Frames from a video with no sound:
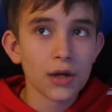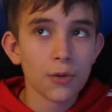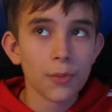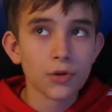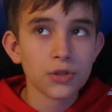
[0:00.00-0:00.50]

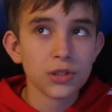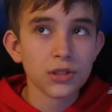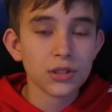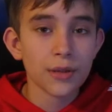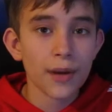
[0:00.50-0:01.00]
her protein
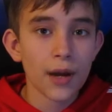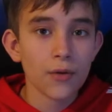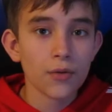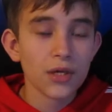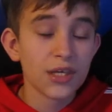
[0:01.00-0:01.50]
in
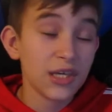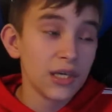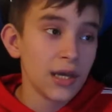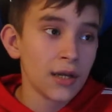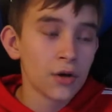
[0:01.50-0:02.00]
somehow.
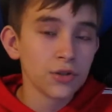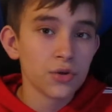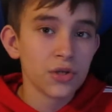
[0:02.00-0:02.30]
And also